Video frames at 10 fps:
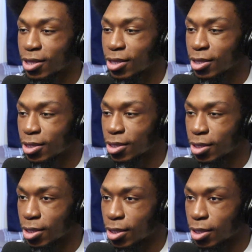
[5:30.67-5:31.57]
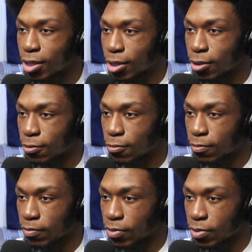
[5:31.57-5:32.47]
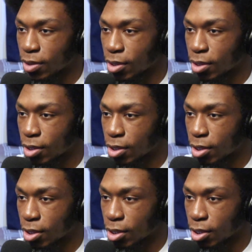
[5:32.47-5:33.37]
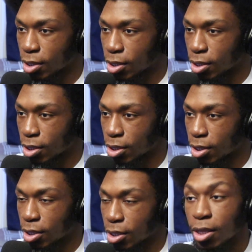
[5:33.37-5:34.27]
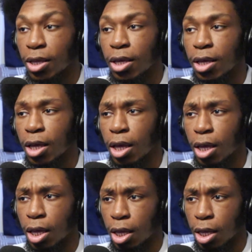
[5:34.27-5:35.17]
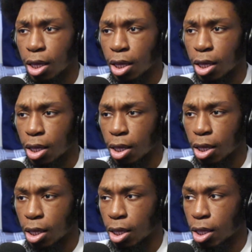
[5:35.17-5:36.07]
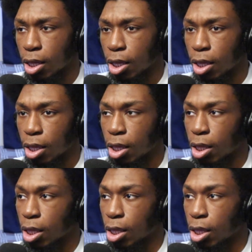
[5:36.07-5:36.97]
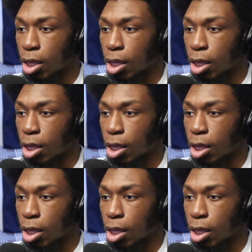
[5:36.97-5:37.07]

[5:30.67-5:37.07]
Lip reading: No one is speaking in this clip.